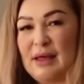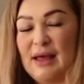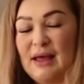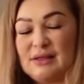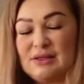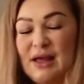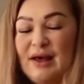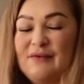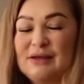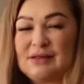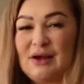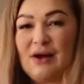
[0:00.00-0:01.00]
you get from us? I
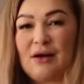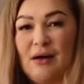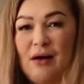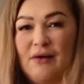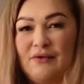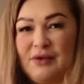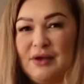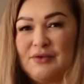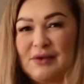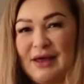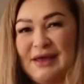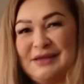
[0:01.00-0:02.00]
have a dog haul for you
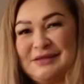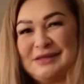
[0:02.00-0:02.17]
guys.